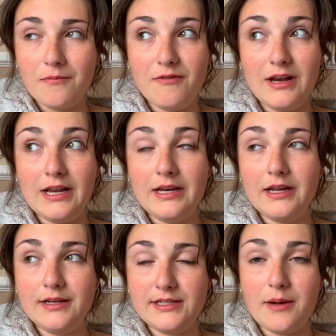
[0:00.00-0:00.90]

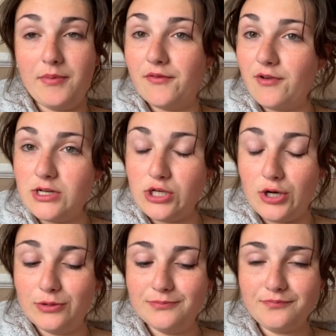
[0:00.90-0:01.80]
Feeling a tad bit
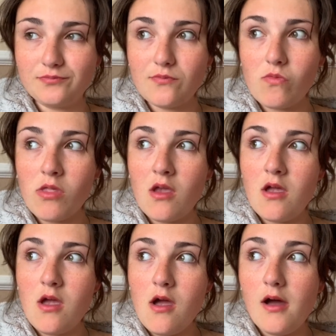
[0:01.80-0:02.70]
fragile.
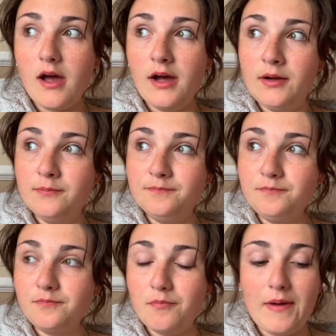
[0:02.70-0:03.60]

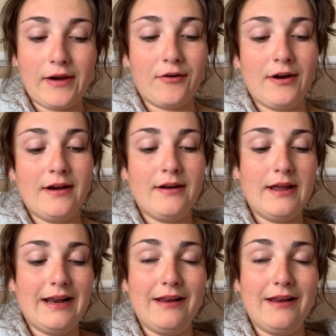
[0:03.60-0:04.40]
Becca and